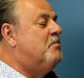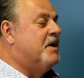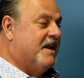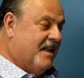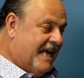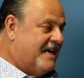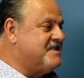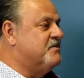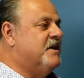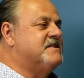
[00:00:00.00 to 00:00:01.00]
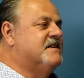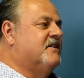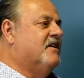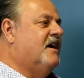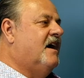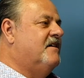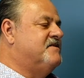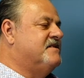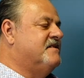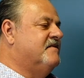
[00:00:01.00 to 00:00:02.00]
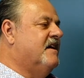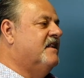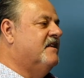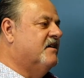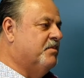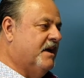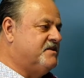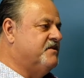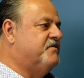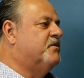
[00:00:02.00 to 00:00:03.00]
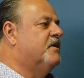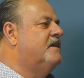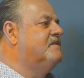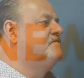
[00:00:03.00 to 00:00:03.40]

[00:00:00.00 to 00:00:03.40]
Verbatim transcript: But it'll last the rest of their lives, mm. and they'll bless you for it. If you